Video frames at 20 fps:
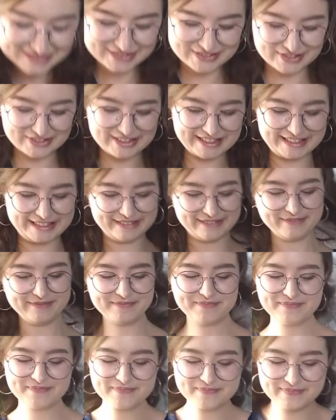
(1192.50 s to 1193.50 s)
Okay,
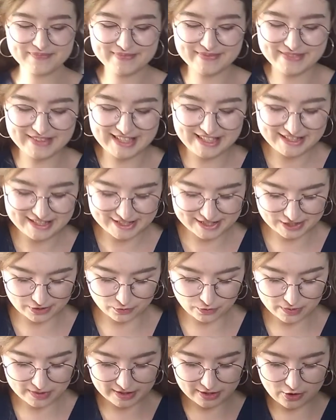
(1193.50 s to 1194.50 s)

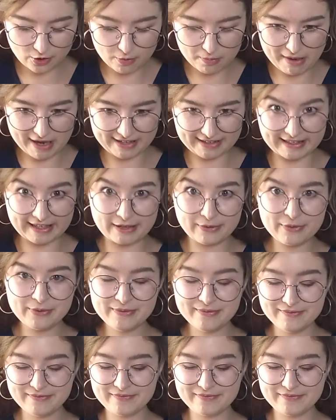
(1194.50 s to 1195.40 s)
so we'll go back now.